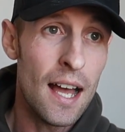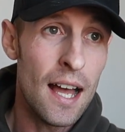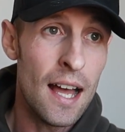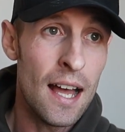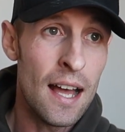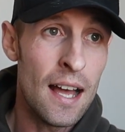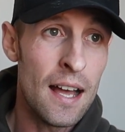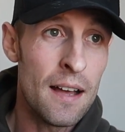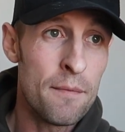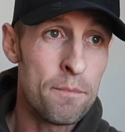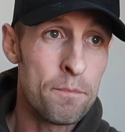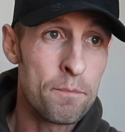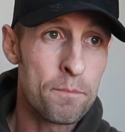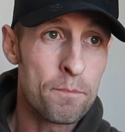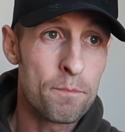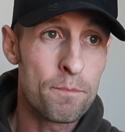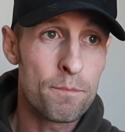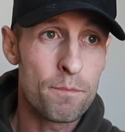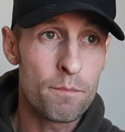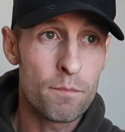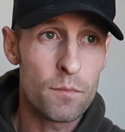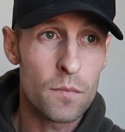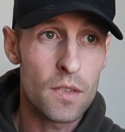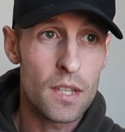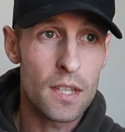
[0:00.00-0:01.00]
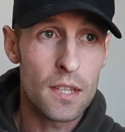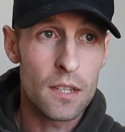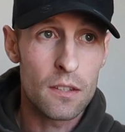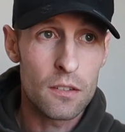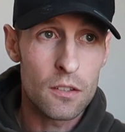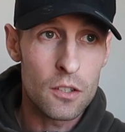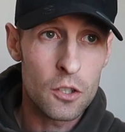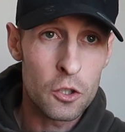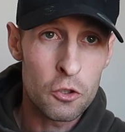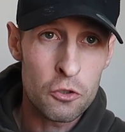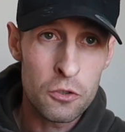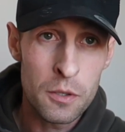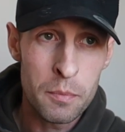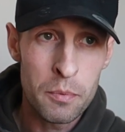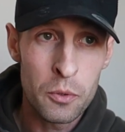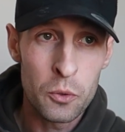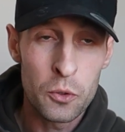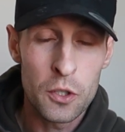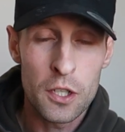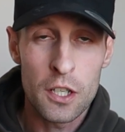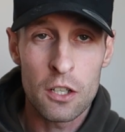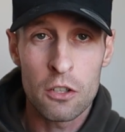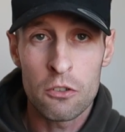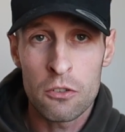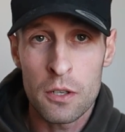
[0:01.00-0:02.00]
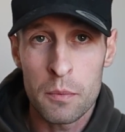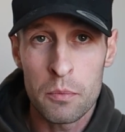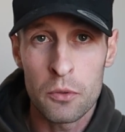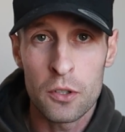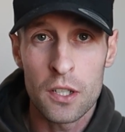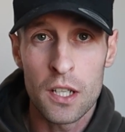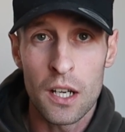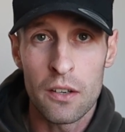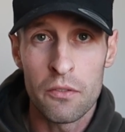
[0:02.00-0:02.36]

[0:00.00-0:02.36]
Cripple the